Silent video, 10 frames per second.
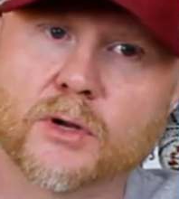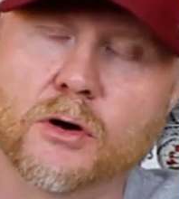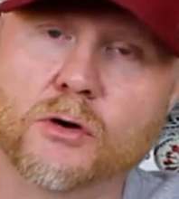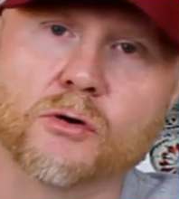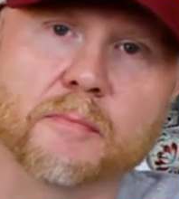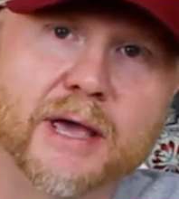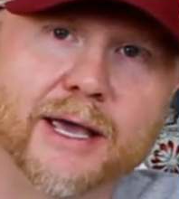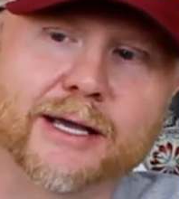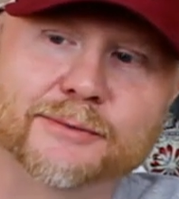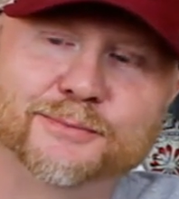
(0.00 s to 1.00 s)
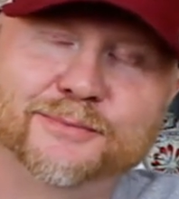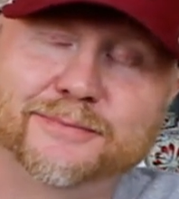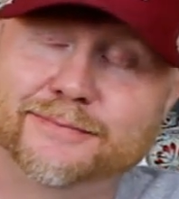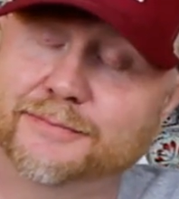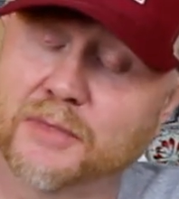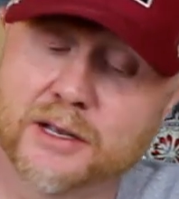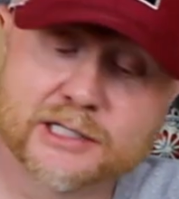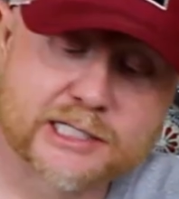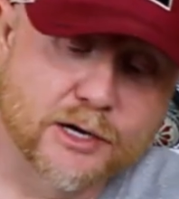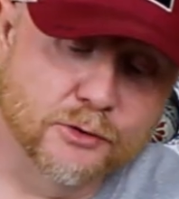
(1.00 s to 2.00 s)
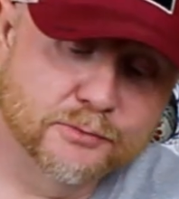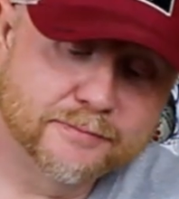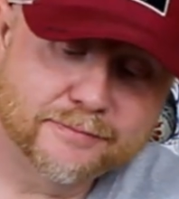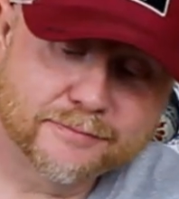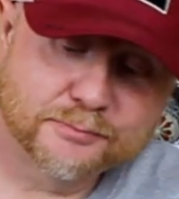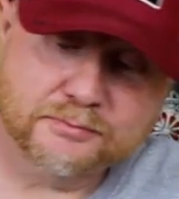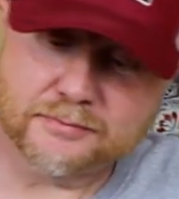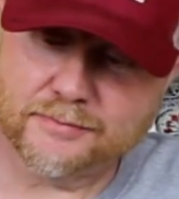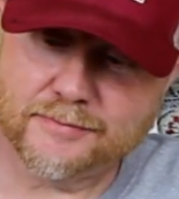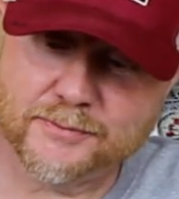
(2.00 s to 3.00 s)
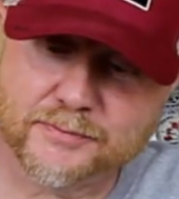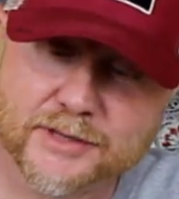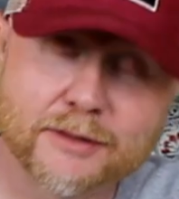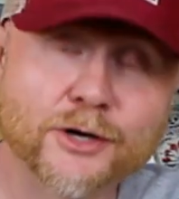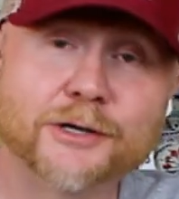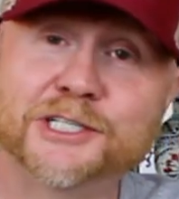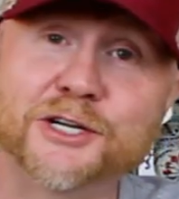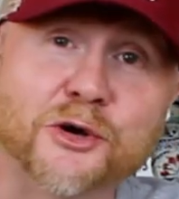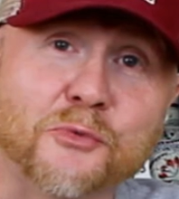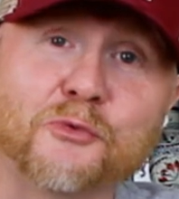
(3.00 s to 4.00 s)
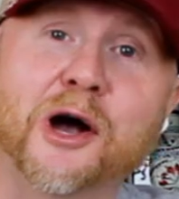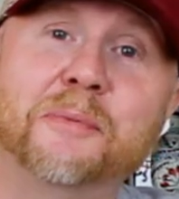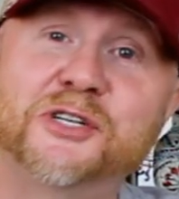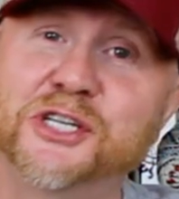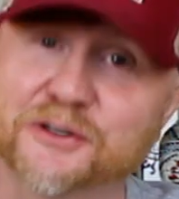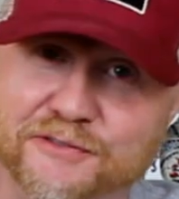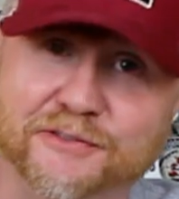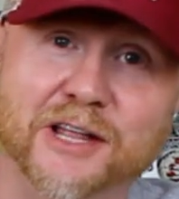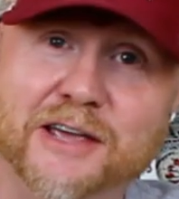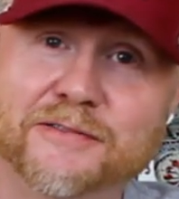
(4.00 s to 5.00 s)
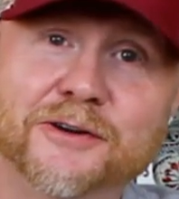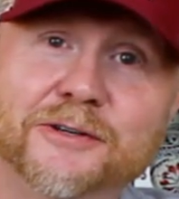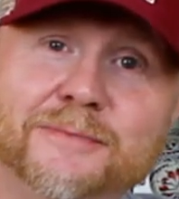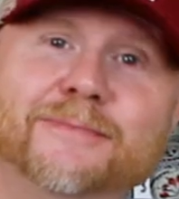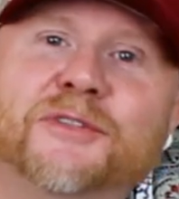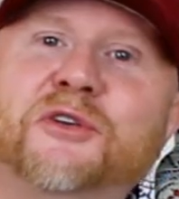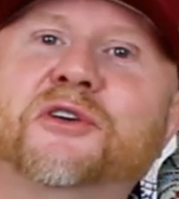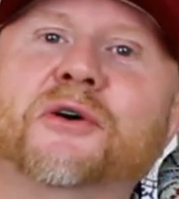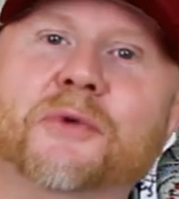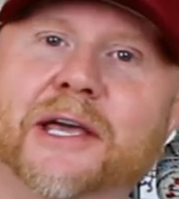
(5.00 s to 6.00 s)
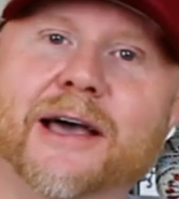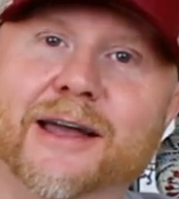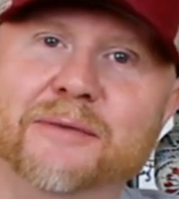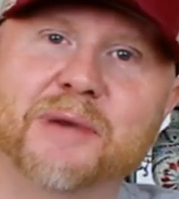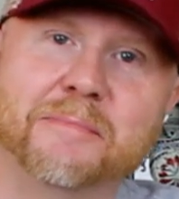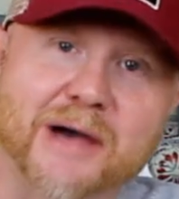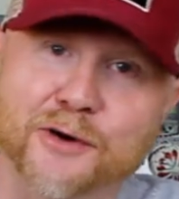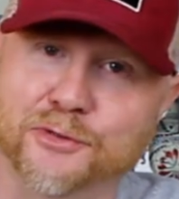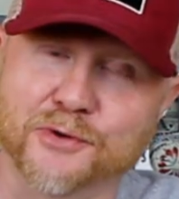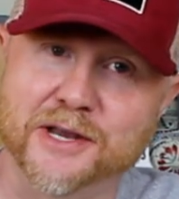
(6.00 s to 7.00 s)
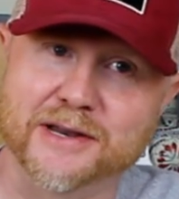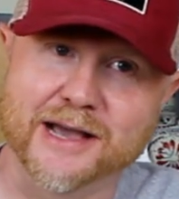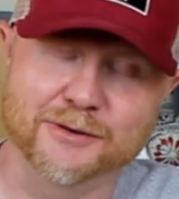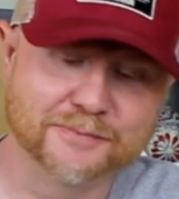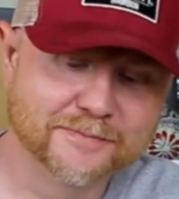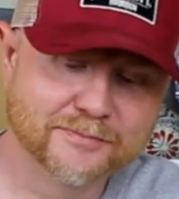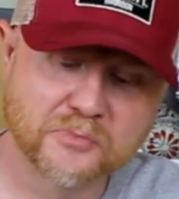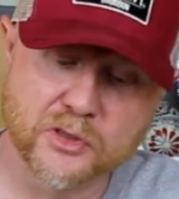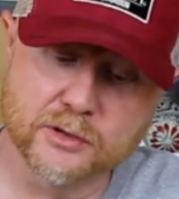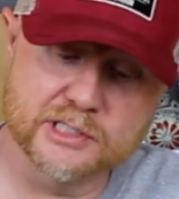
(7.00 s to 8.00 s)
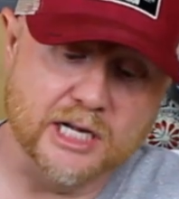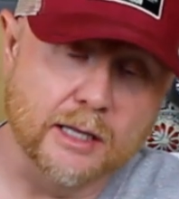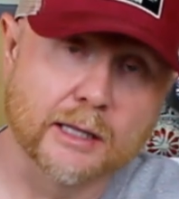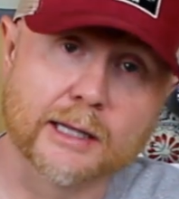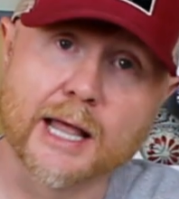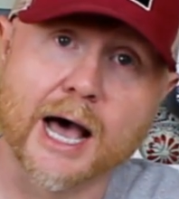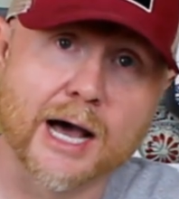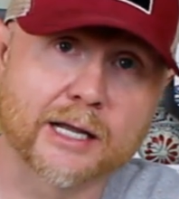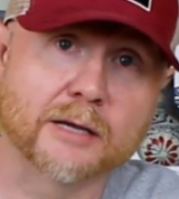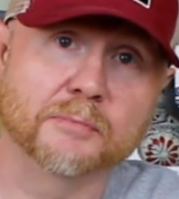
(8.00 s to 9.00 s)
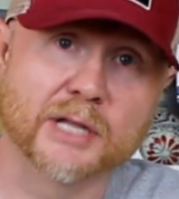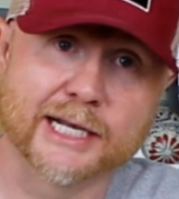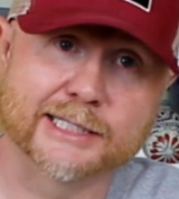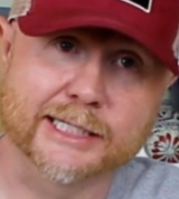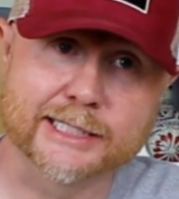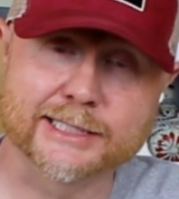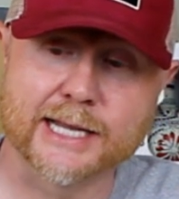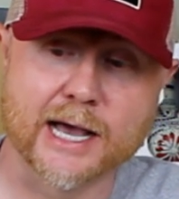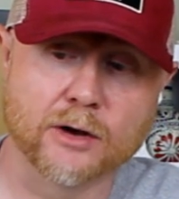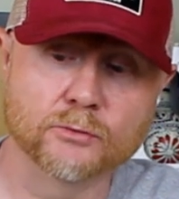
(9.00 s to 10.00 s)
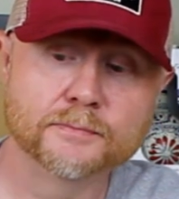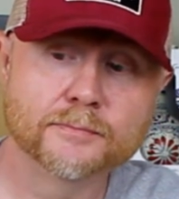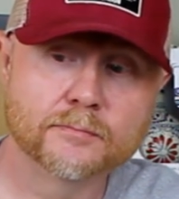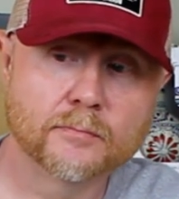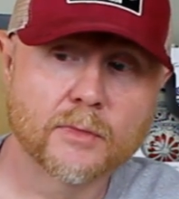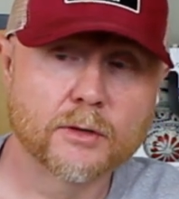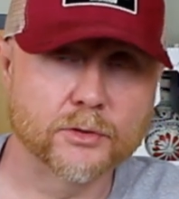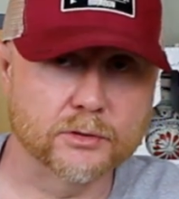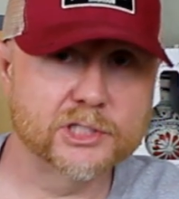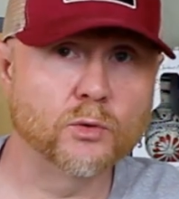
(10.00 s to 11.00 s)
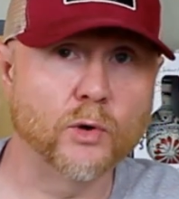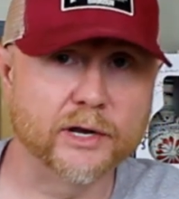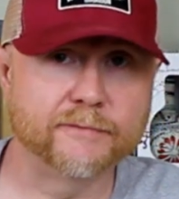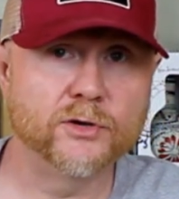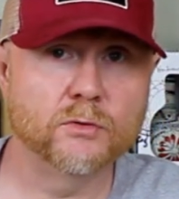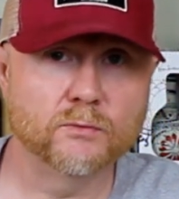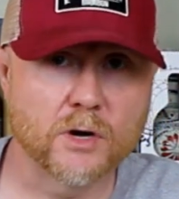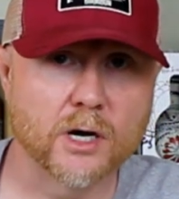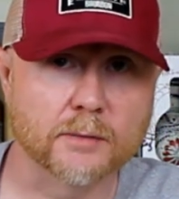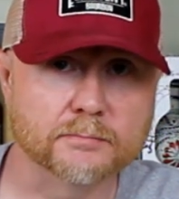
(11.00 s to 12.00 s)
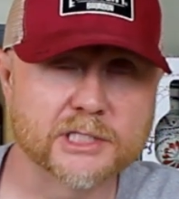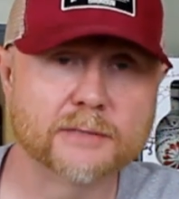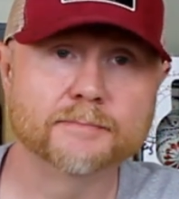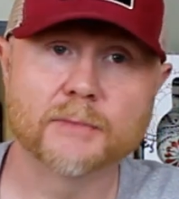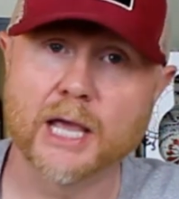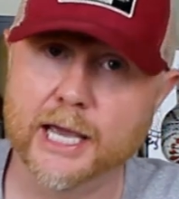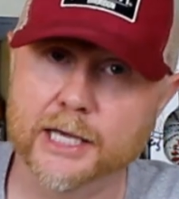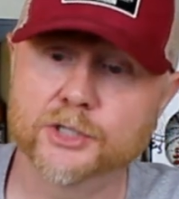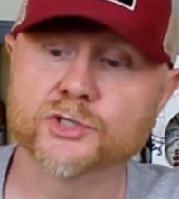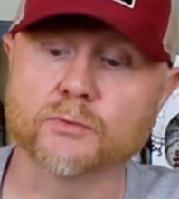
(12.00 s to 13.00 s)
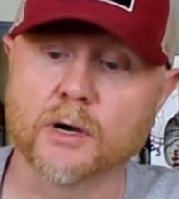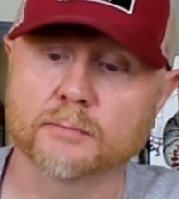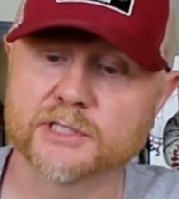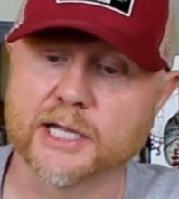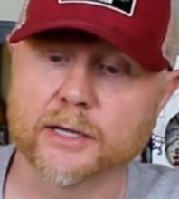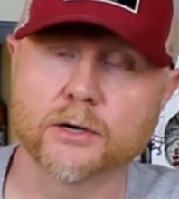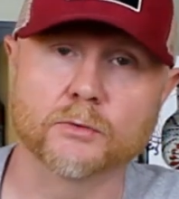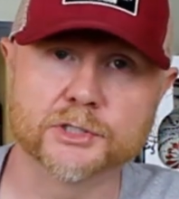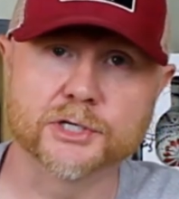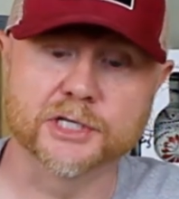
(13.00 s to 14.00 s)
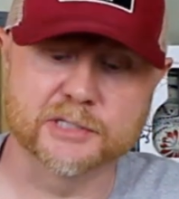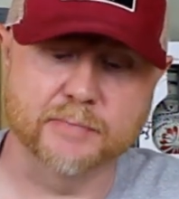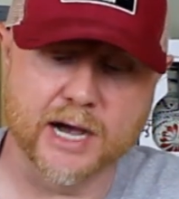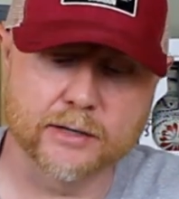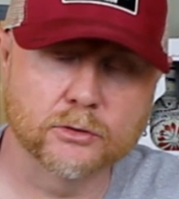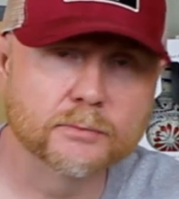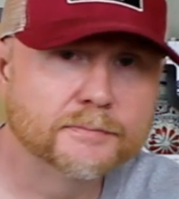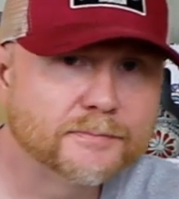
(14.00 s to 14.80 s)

Oh man. So there's an eruption of flavor going on in my mouth right now. There is a lot of complexities. Now, there's quite a few rums, aged rums, that go into this bottle.